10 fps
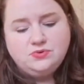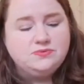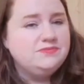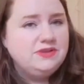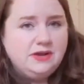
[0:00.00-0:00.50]

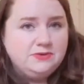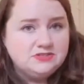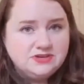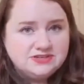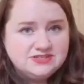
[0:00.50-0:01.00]
or lower
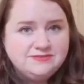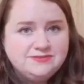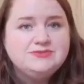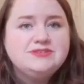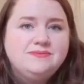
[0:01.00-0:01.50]
stress
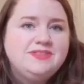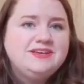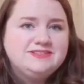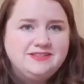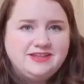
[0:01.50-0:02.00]
levels,
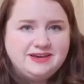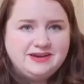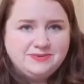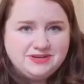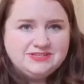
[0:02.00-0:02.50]
things like that?
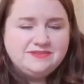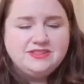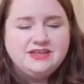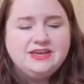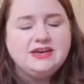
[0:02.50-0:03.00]
I want you to
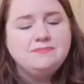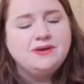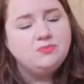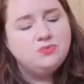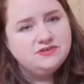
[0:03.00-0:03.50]
have a think
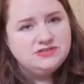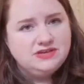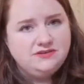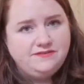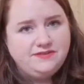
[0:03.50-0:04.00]
about what
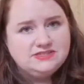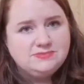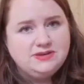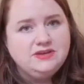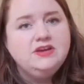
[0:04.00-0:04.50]
return on
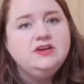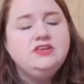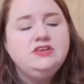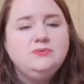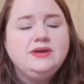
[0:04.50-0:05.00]
investment
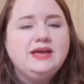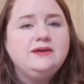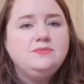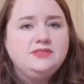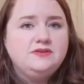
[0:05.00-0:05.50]
you will
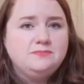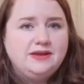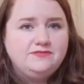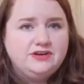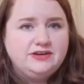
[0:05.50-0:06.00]
get with those
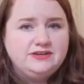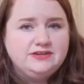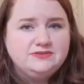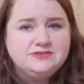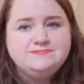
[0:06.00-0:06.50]
Black Friday
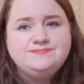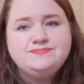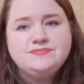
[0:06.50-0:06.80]
deals.